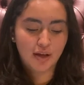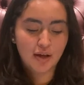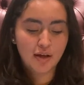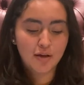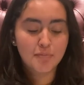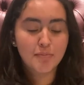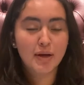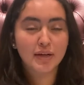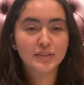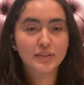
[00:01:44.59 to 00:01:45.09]

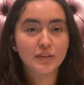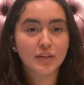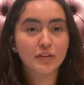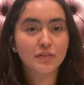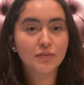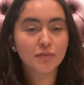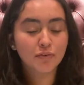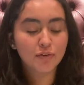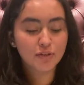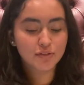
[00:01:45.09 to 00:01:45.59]
Mexican
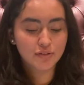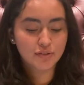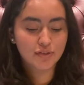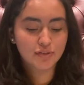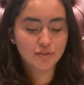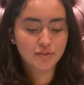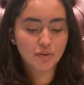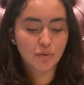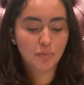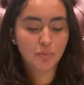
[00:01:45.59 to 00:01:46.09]

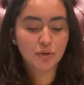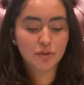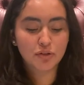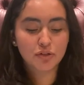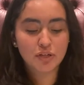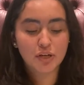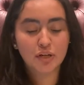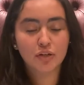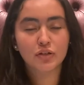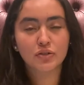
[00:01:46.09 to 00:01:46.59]
forces want to
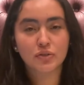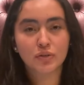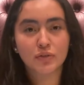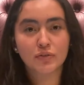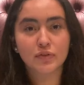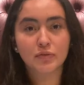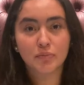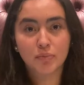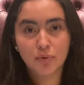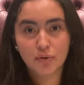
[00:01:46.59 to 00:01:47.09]
take control of the
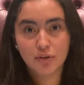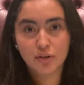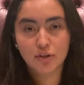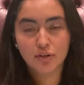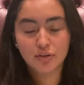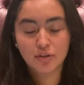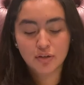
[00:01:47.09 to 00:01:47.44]
border